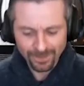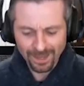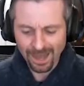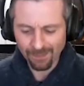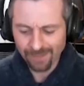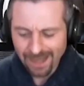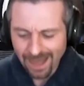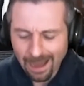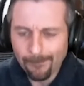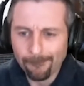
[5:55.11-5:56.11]
But
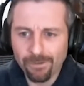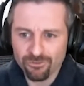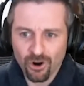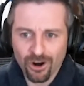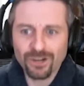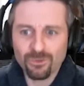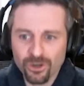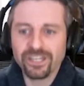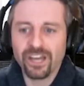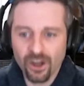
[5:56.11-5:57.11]
with regard to
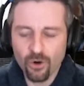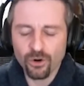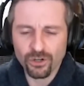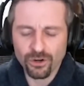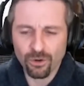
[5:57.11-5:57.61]
working on ochre,